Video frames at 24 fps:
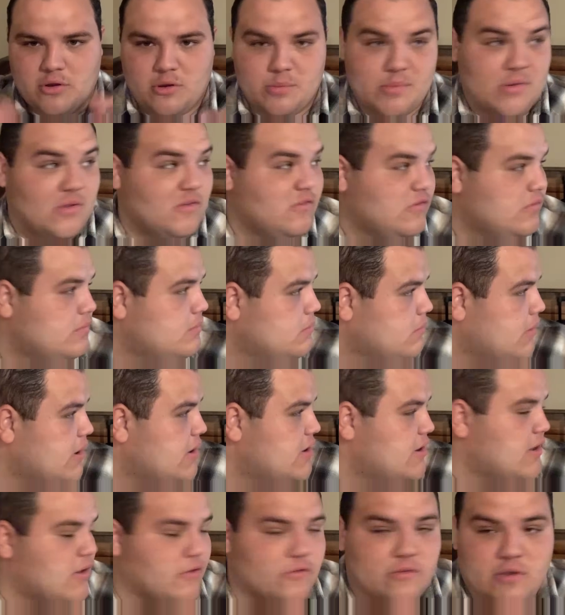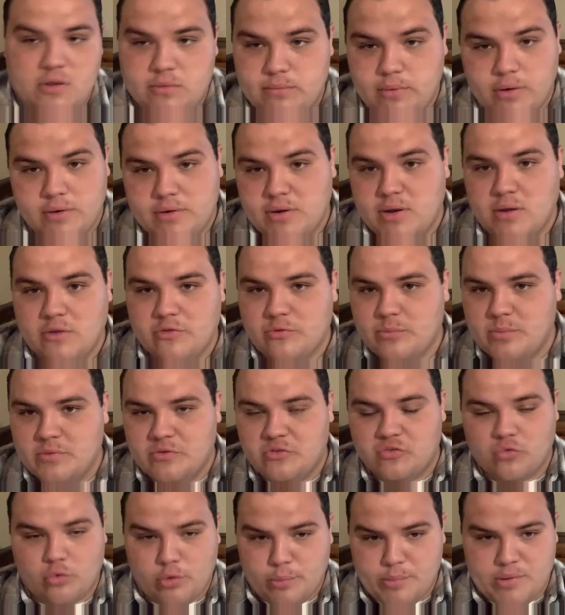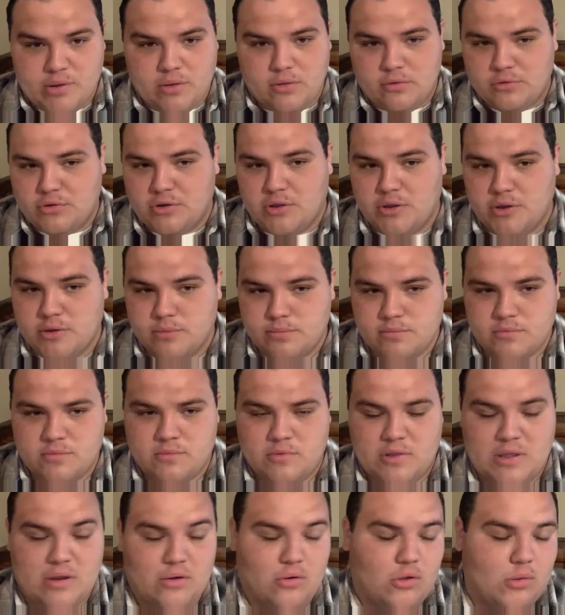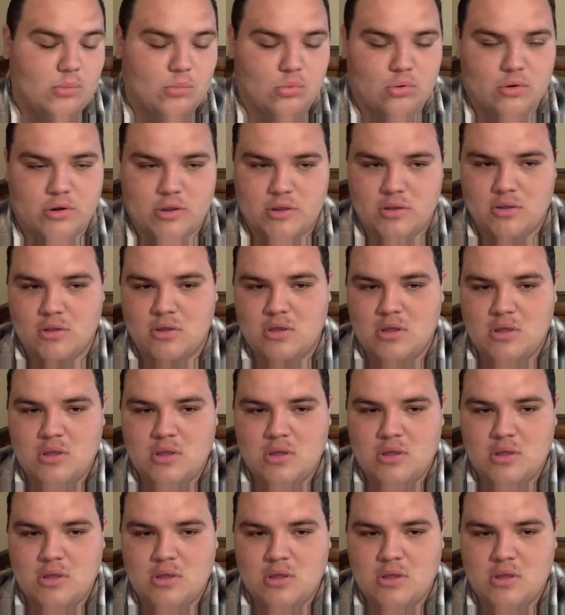I mean, it's raining outside right now. It's been storming all night and all morning.